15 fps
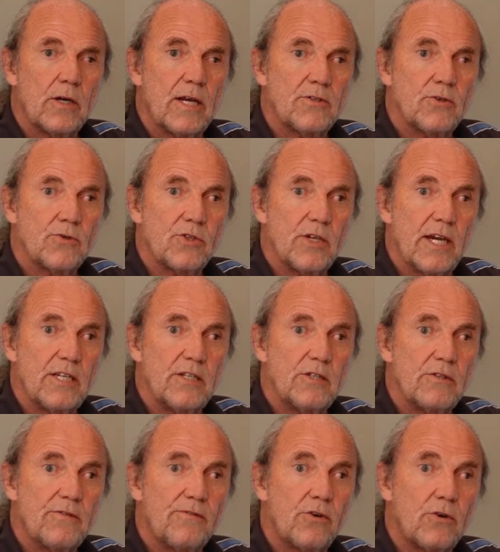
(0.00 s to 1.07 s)
Association
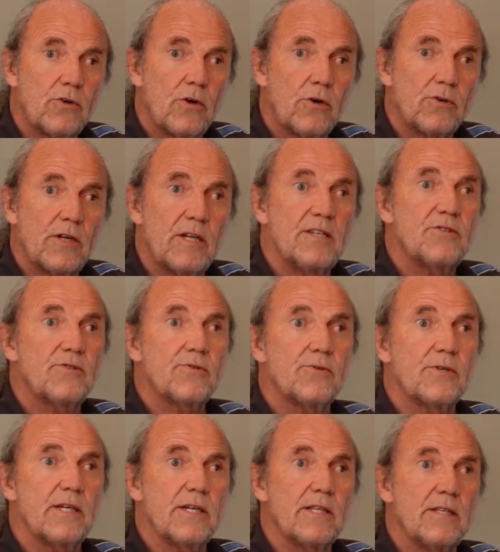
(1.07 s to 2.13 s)
for Oral
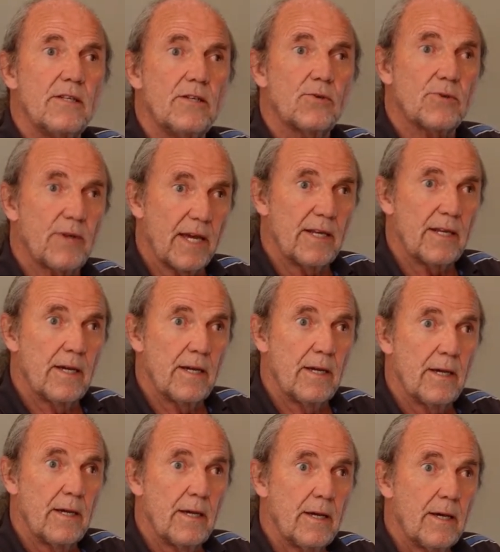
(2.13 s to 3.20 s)
History in Ukraine.
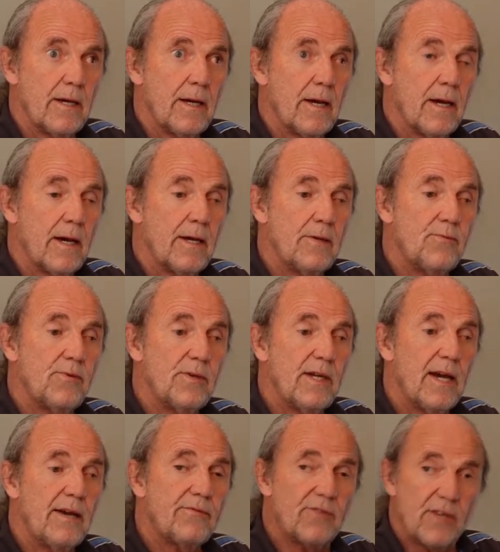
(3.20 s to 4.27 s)
And we
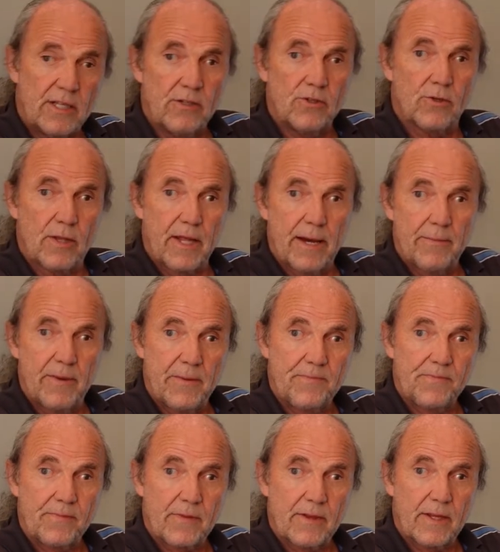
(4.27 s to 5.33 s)
have written to them
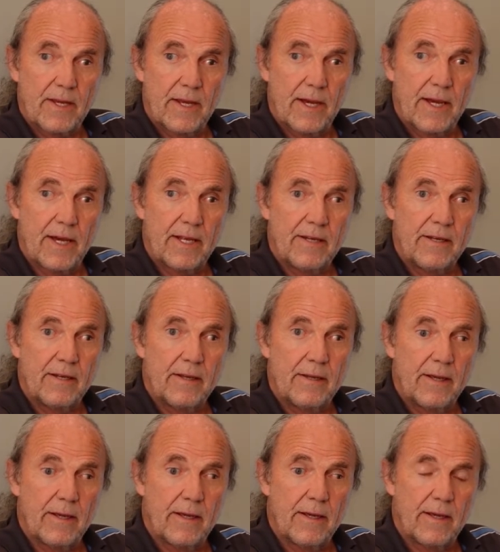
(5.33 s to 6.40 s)
and
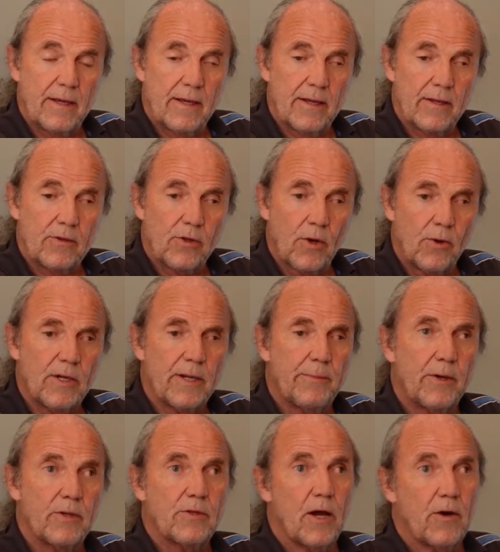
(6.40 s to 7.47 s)
told
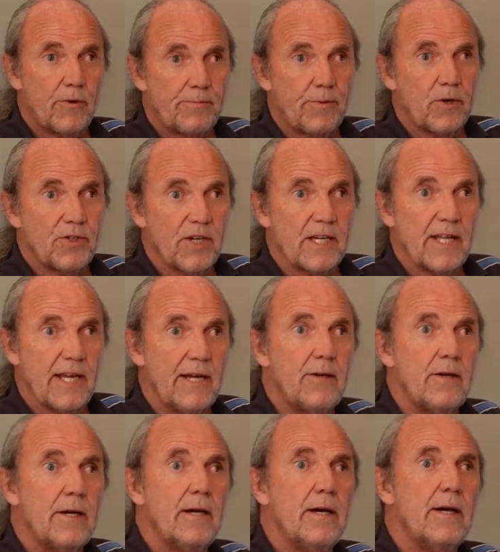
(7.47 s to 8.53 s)
about our project here,
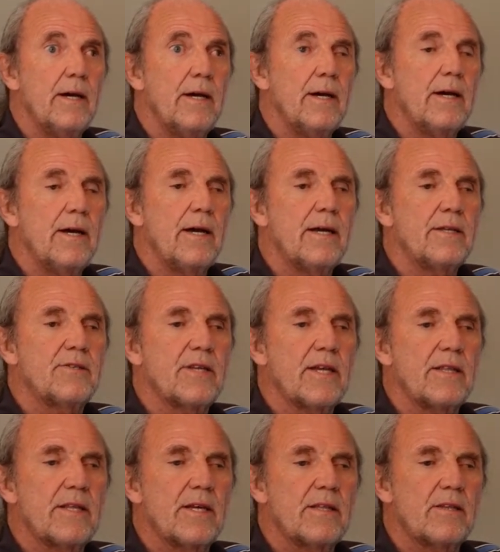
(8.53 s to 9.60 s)
and said
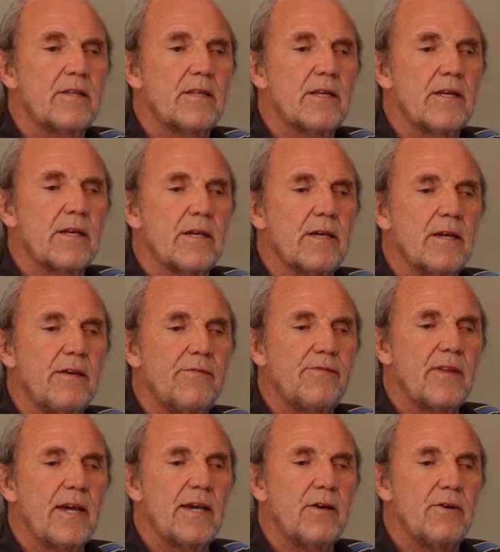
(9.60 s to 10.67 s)
that if
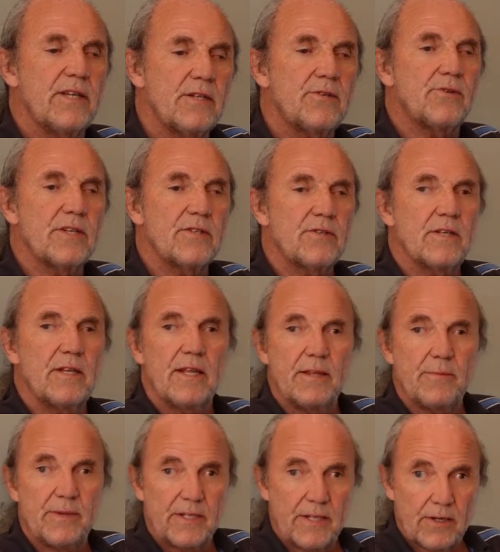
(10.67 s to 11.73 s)
they are interested in the
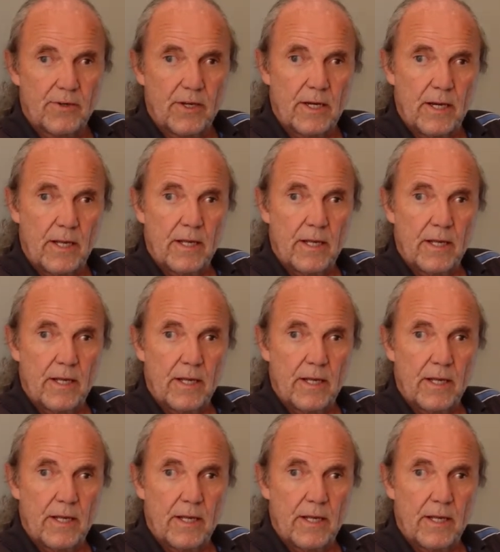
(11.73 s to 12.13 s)
material,